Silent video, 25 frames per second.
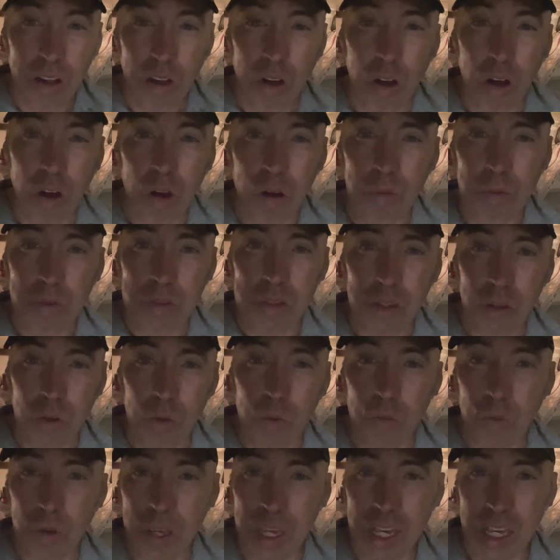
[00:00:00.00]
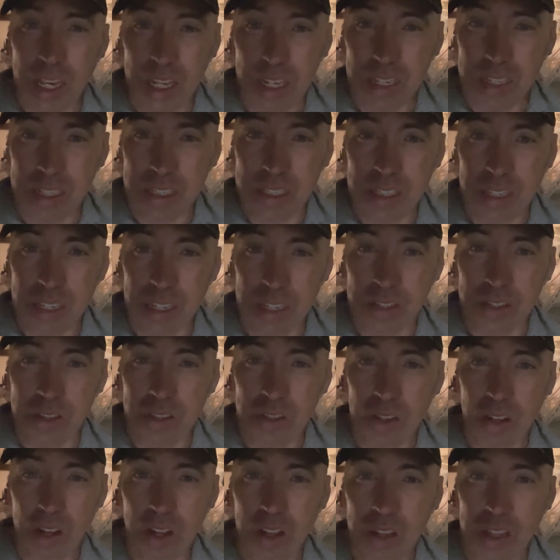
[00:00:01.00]
almost a week to
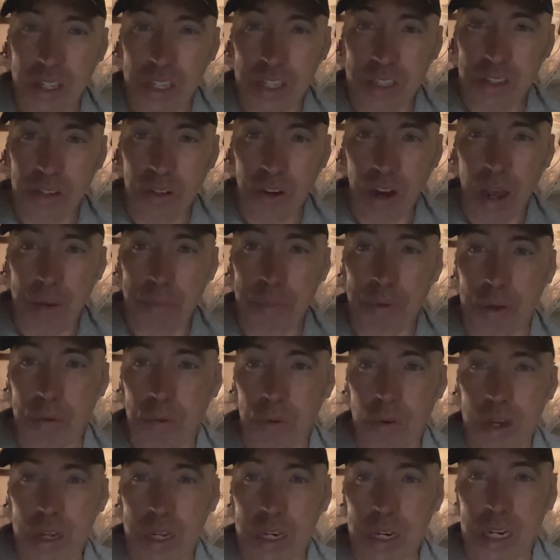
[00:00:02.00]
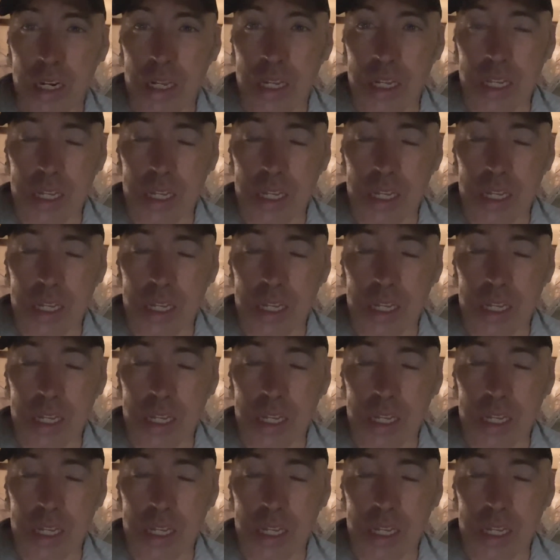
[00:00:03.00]
install this crappy one,